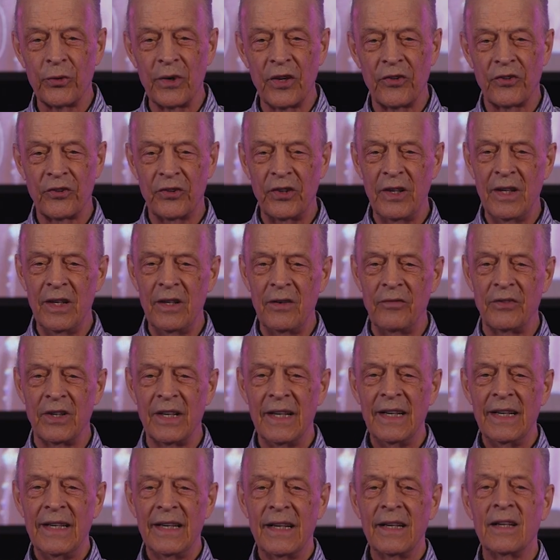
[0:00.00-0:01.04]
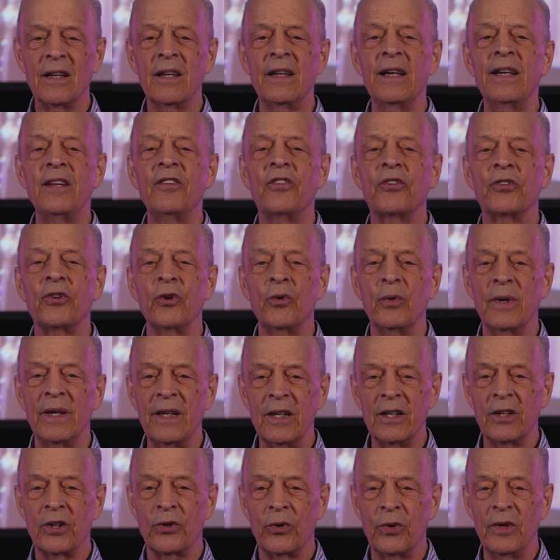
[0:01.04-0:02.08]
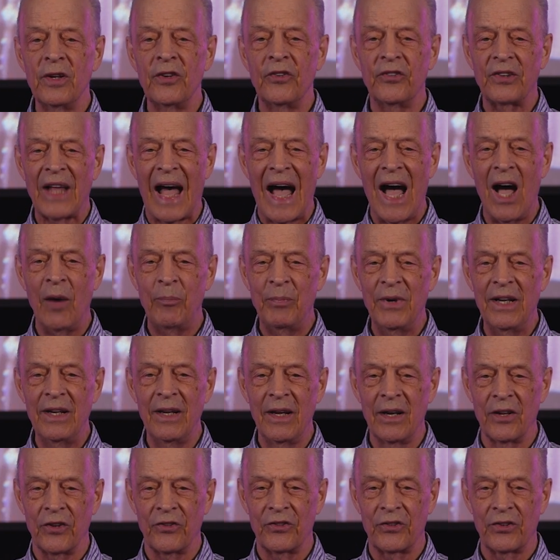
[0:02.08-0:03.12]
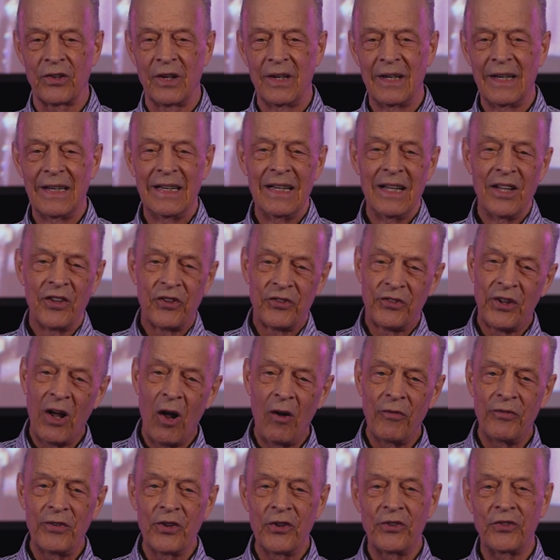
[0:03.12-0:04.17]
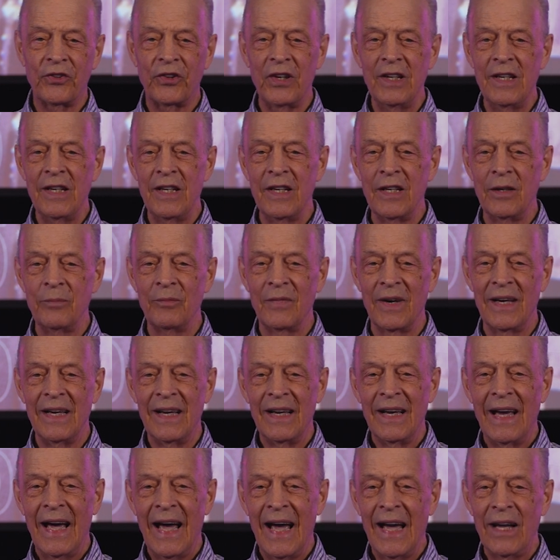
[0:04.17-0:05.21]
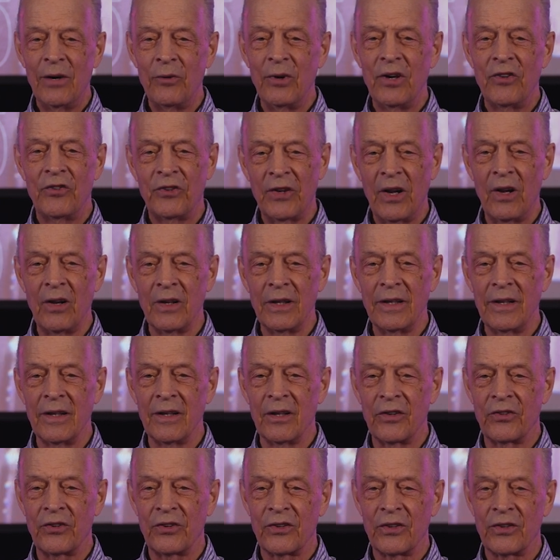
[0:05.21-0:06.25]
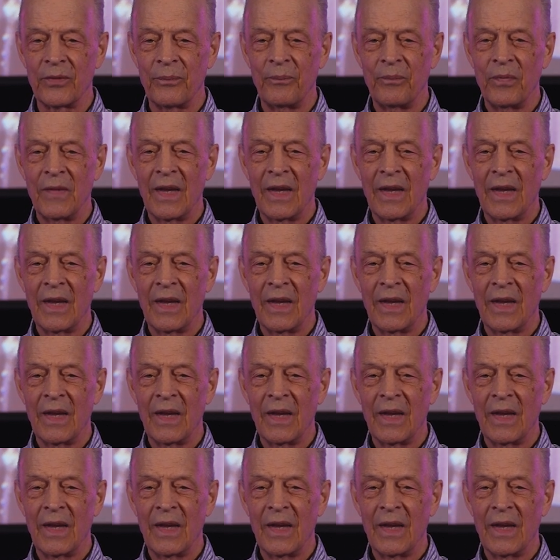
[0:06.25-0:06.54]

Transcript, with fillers: received, it leads to increased happiness, self esteem, and resilience.